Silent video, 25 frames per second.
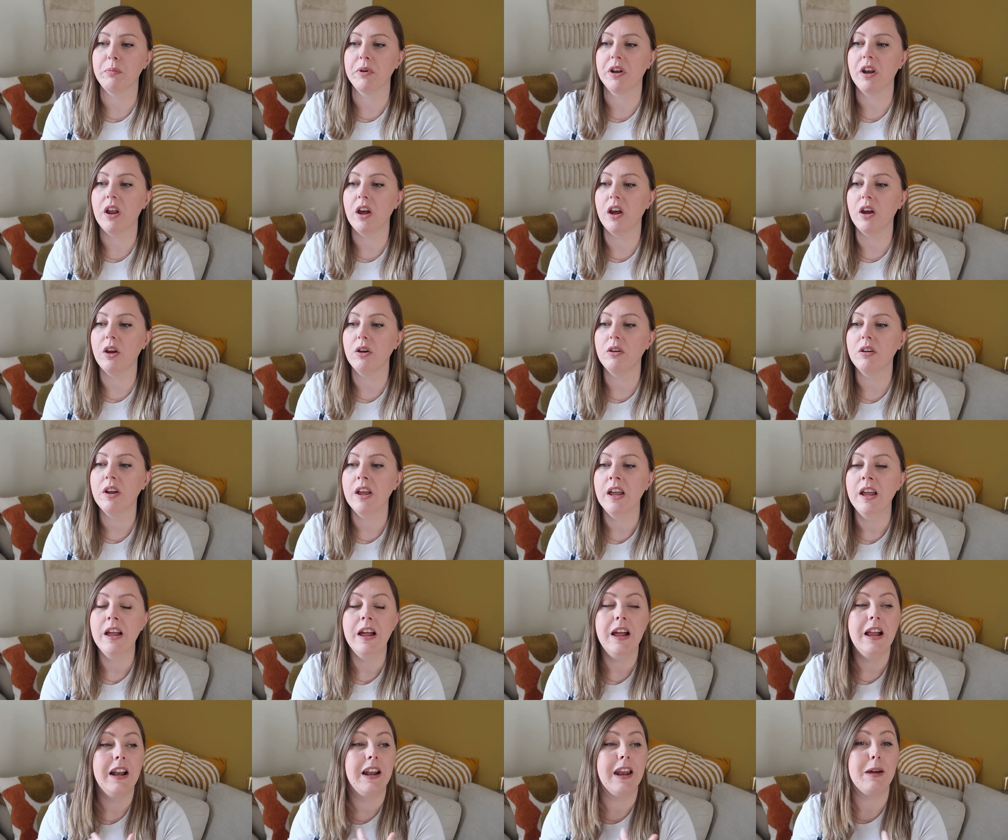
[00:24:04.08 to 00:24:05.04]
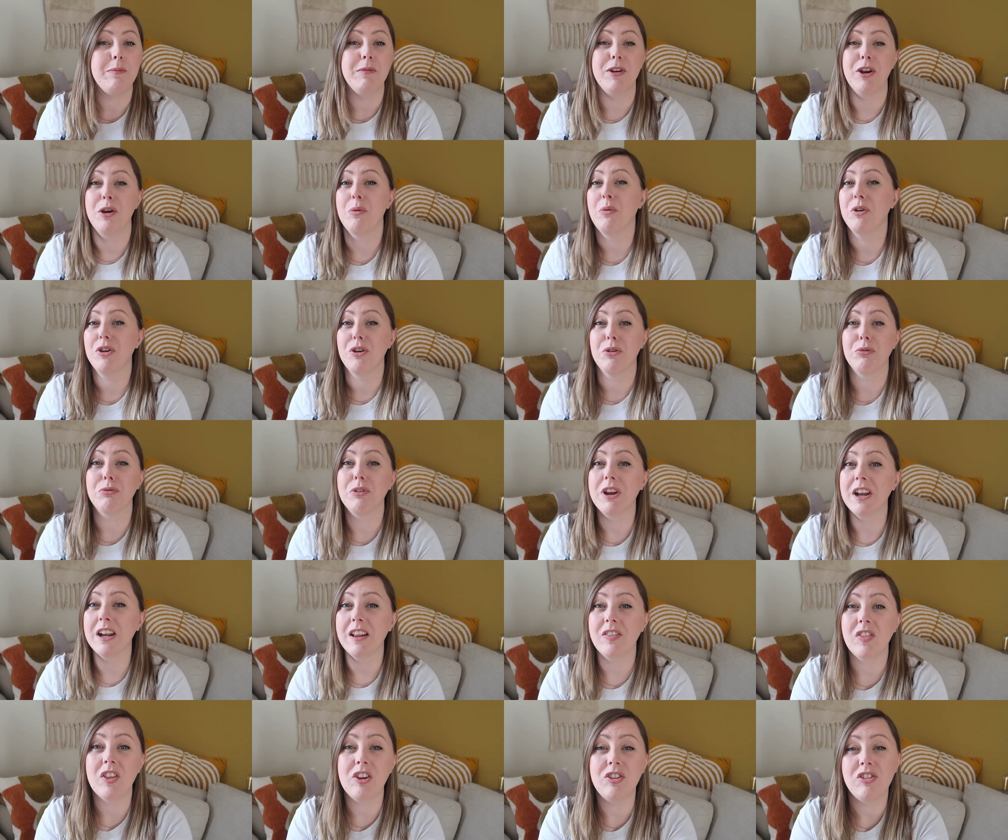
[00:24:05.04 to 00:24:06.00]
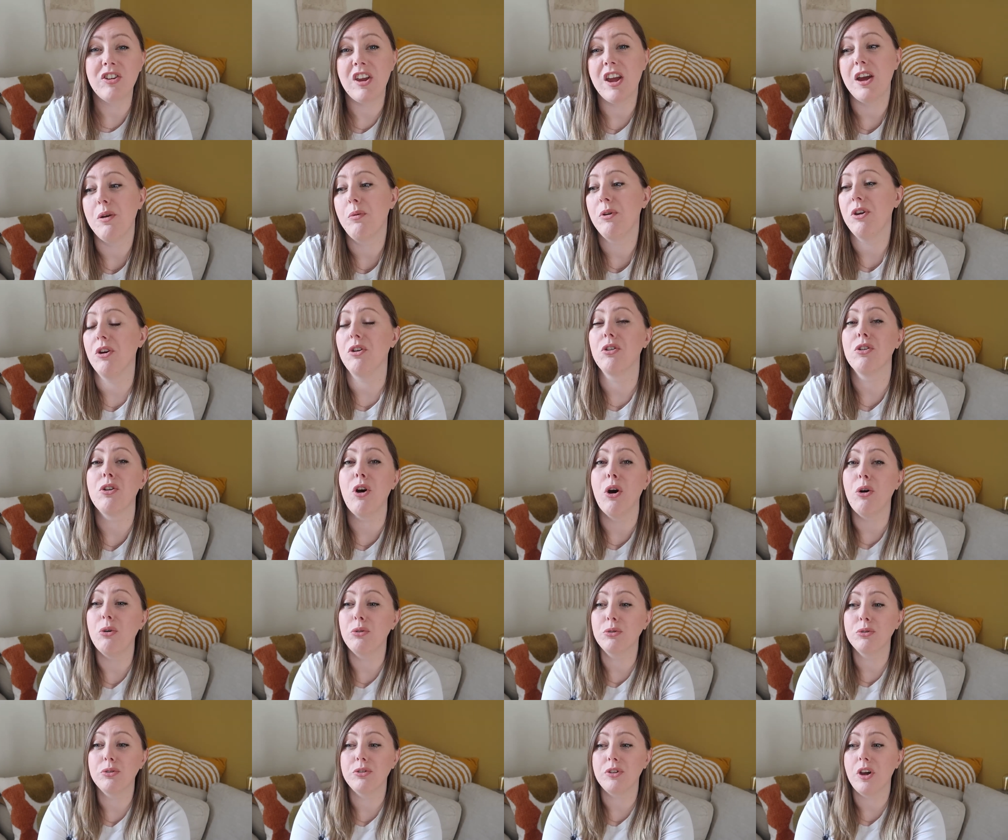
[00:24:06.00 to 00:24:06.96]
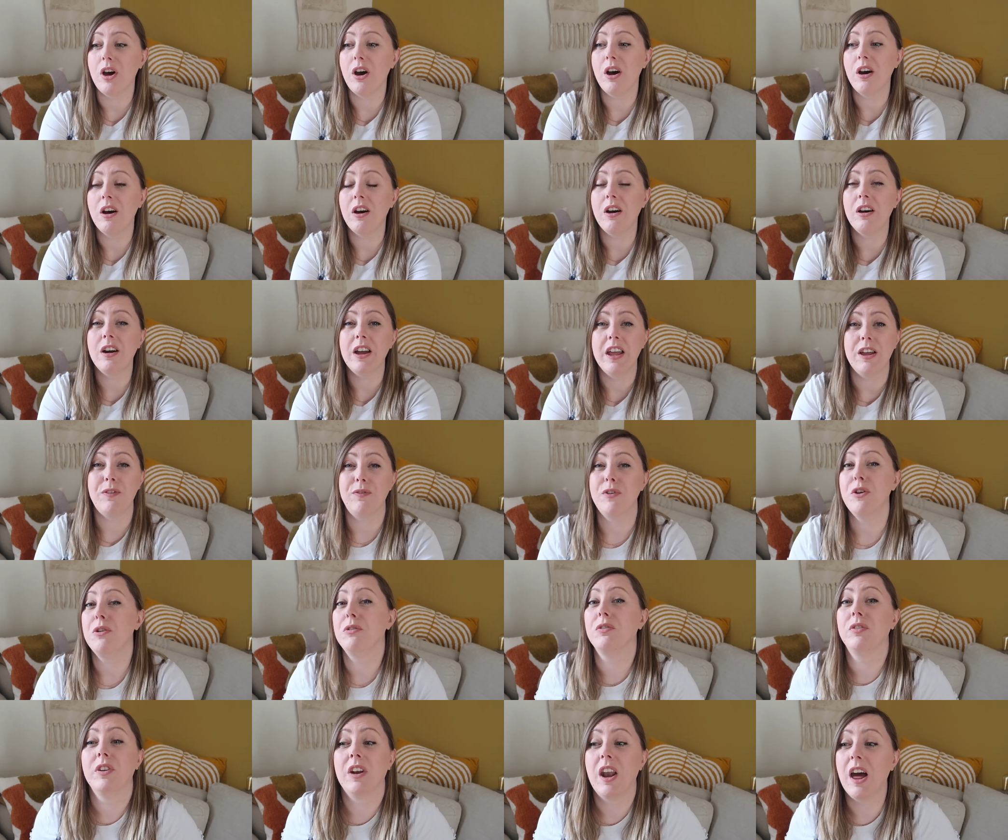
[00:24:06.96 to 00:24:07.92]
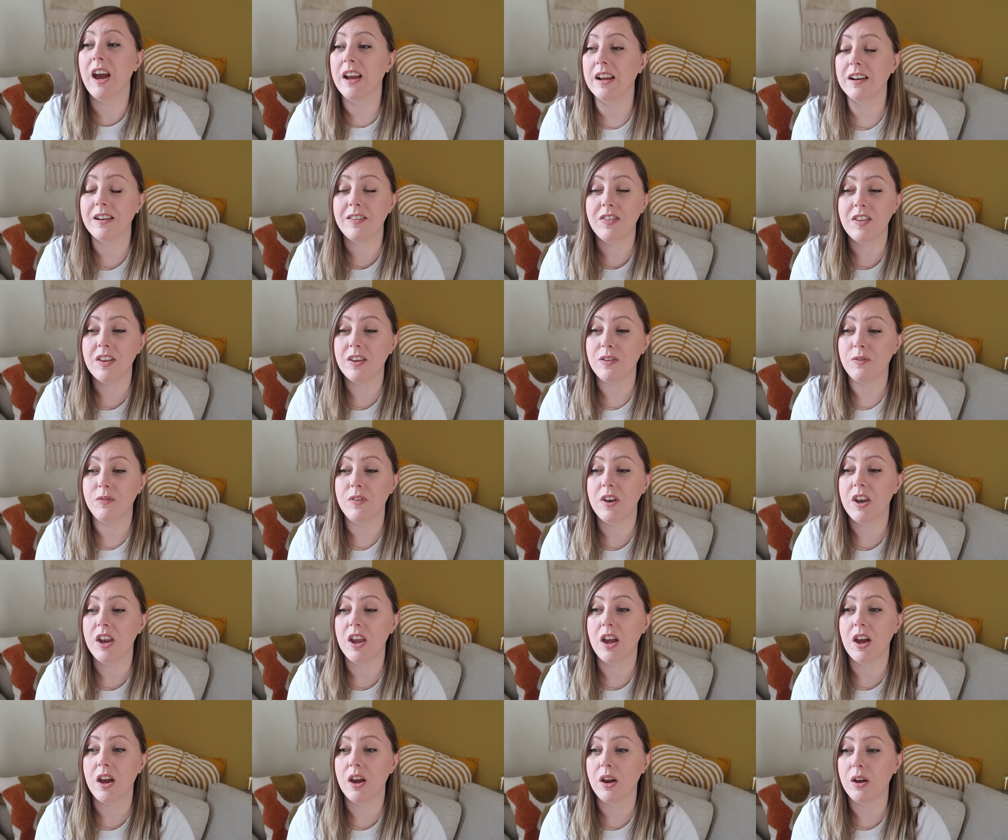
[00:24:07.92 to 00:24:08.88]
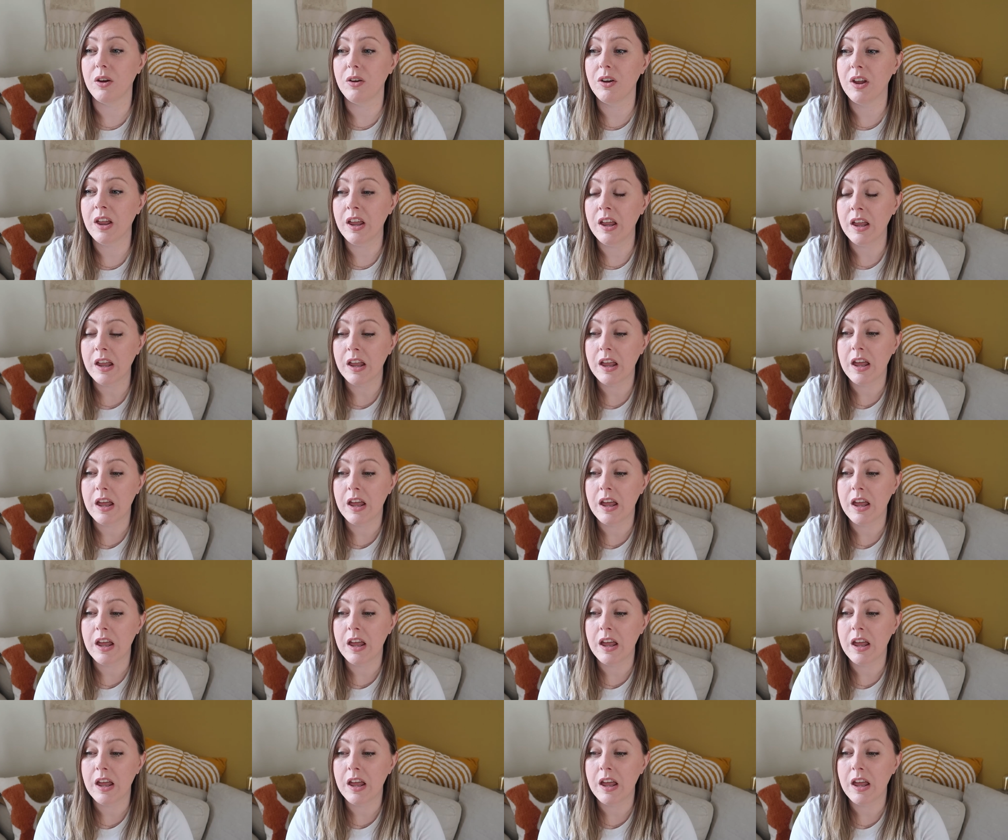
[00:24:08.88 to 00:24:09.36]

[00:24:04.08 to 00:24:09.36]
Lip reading: below. Let me know what you're reading this year, what your goals are, if you've liked this video,